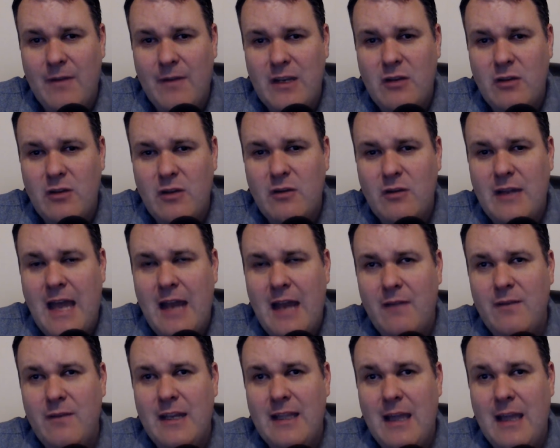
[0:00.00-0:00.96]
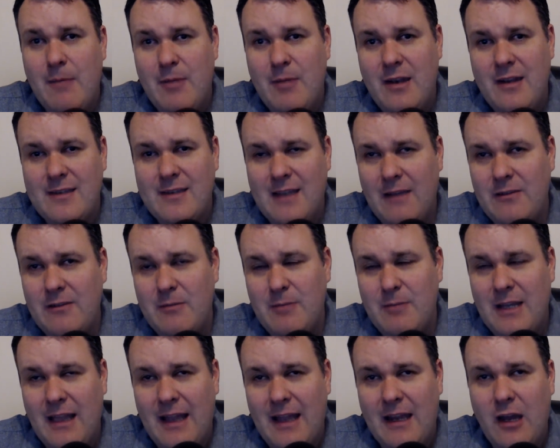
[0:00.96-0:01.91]
And you kind of need that, but it doesn't have to
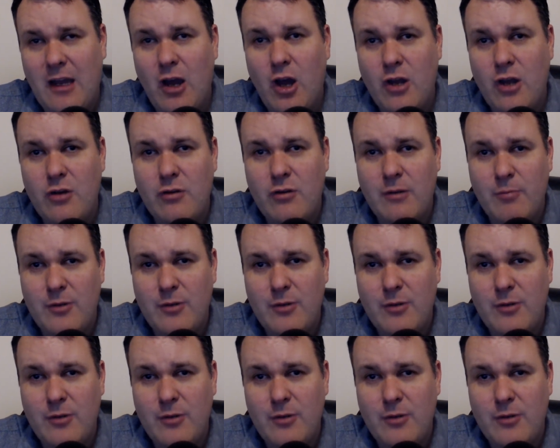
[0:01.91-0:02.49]
be like 100%,